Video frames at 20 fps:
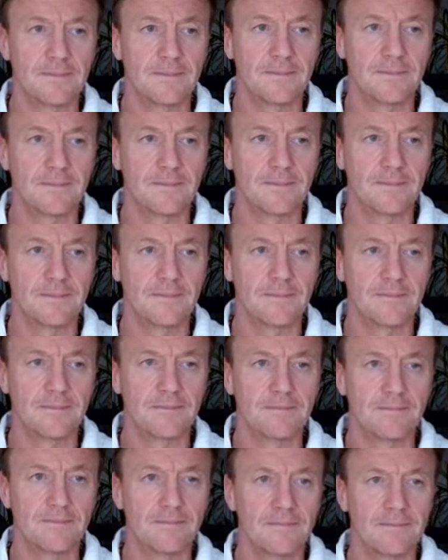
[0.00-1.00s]

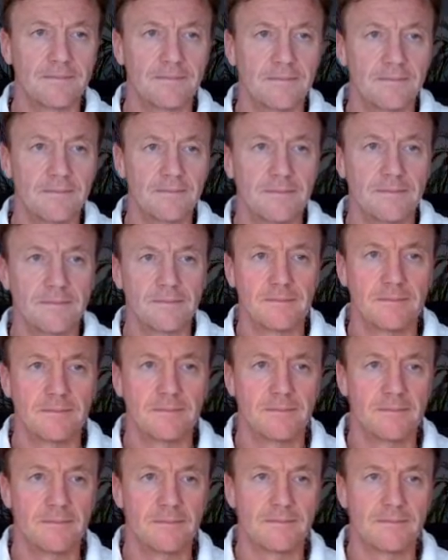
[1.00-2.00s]

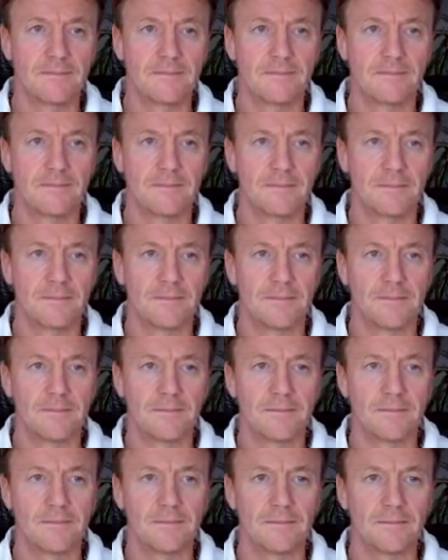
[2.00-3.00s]

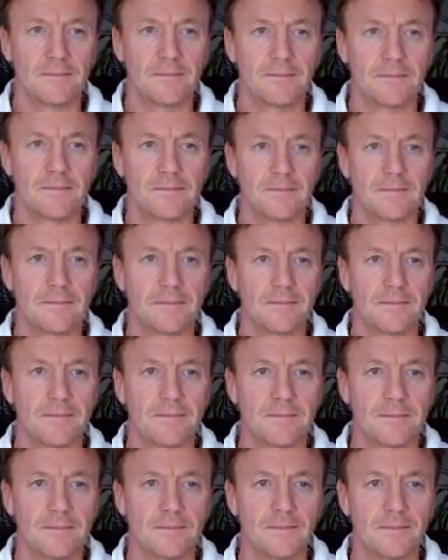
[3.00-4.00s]

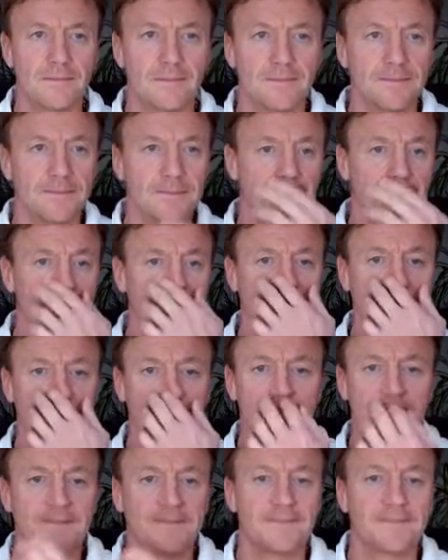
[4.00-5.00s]

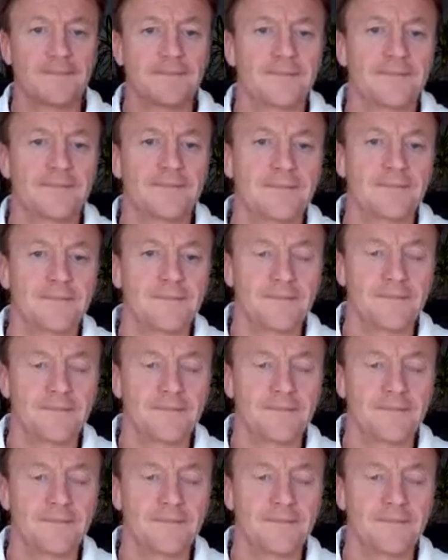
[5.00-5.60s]
The person shown says nothing.